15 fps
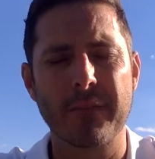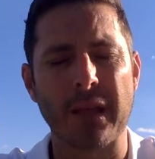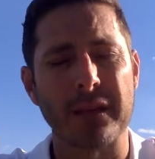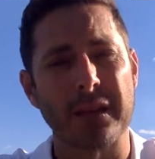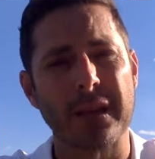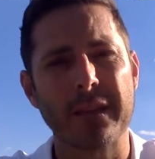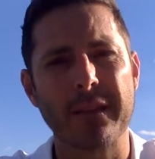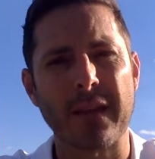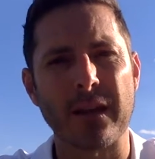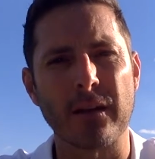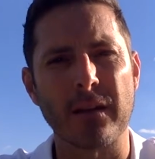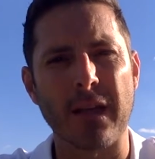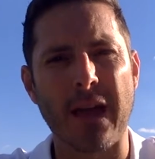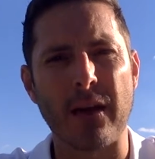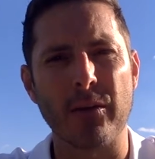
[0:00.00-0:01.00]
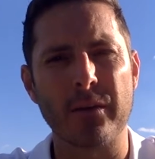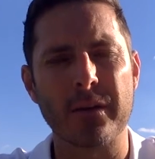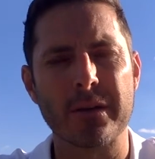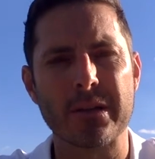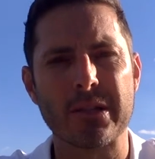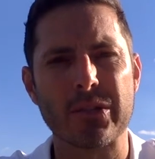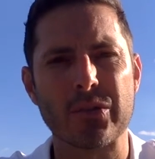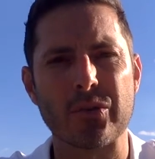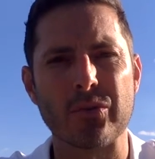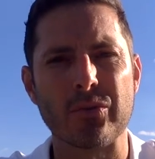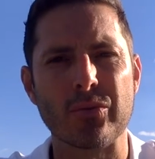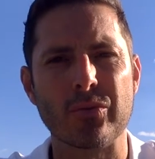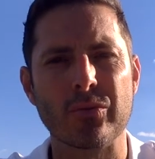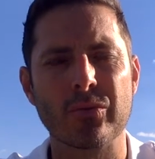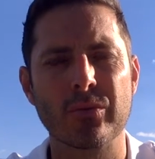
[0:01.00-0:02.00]
a link that will allow us
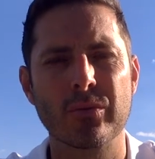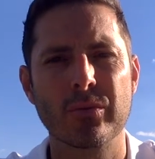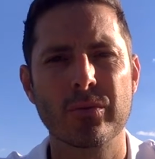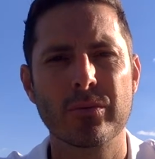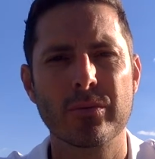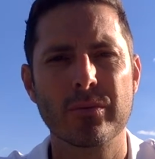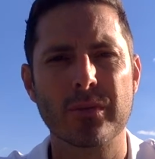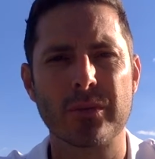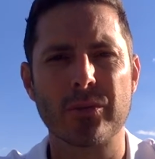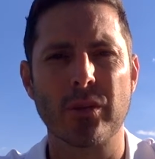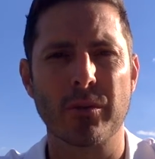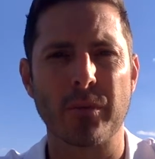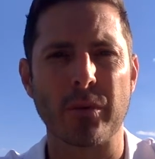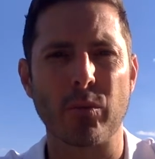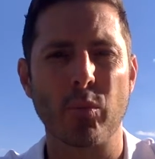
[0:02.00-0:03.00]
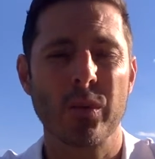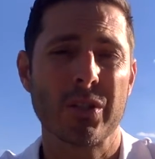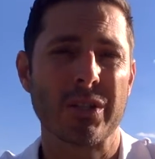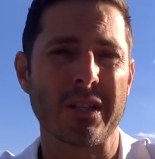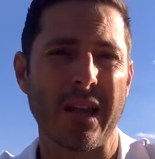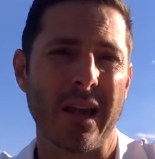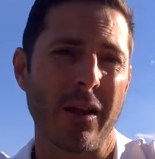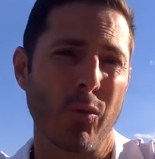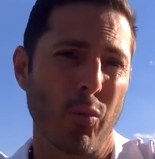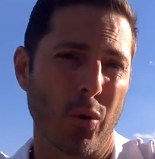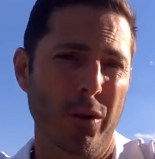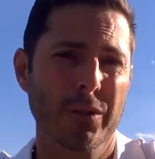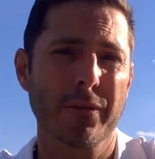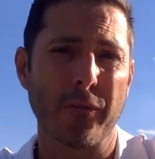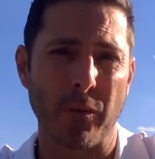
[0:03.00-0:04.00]
to determine which day
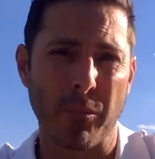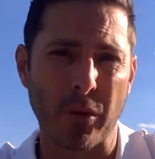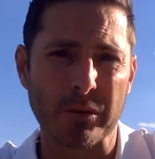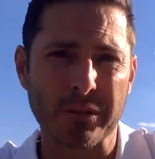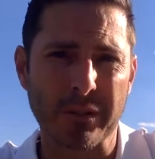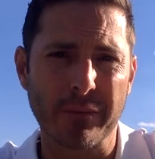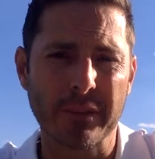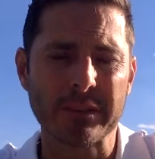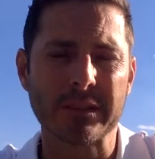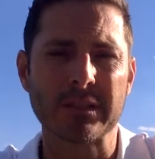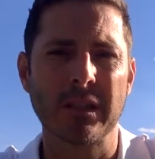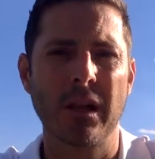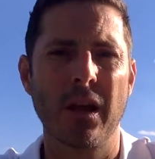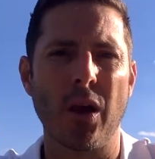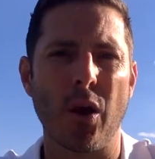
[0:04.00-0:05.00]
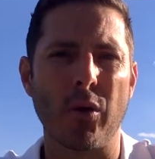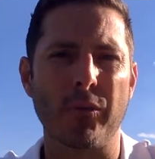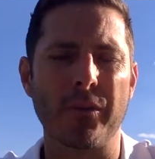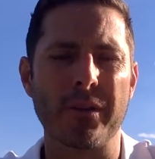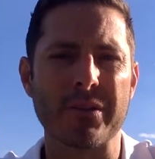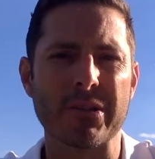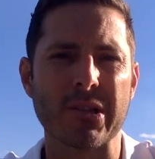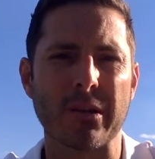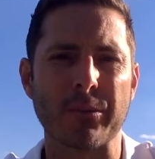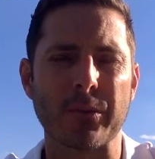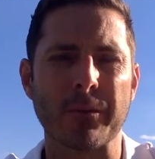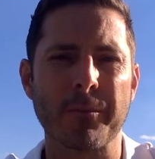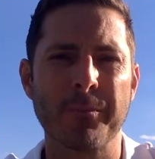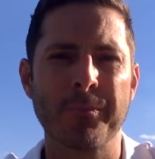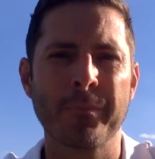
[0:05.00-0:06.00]
works for most of us over the
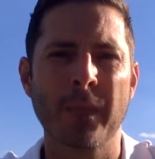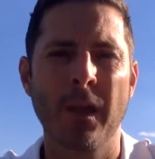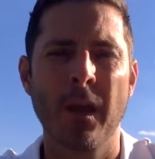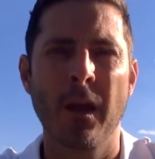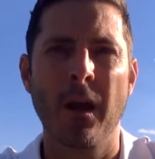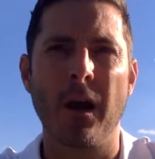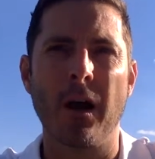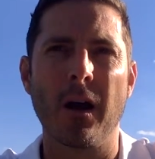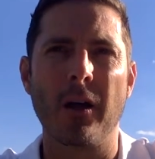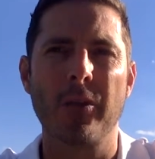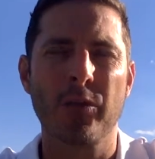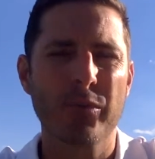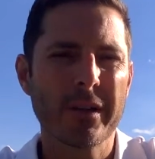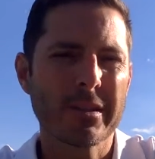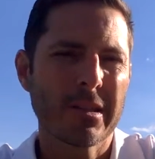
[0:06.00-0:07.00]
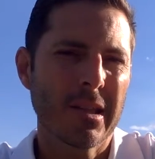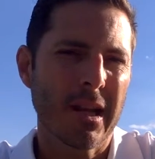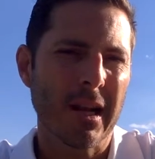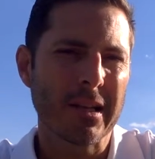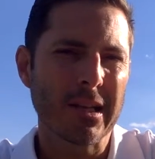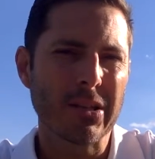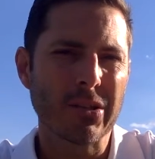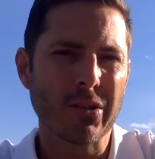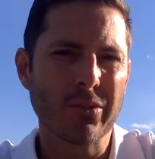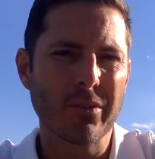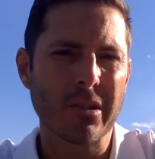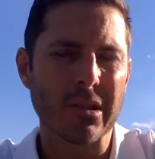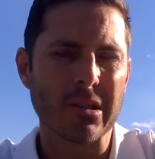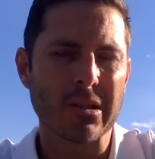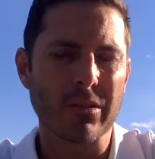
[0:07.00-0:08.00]
summer. The reason that I didn't do
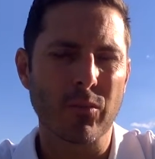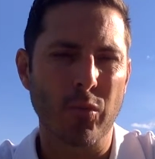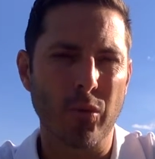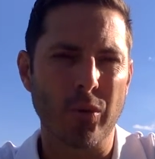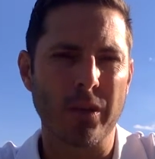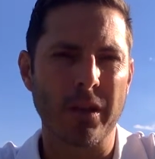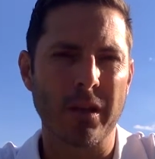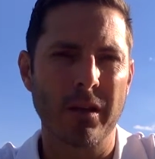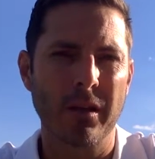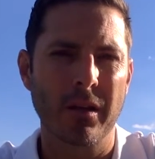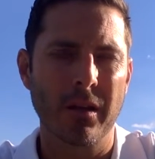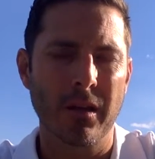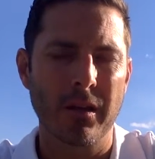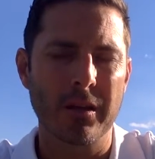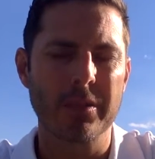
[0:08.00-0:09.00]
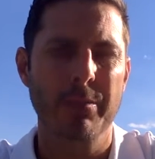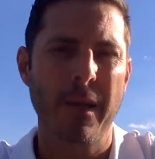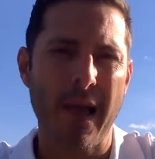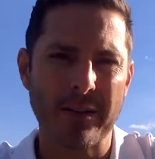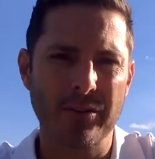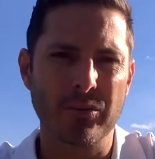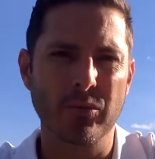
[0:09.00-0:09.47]
this work this past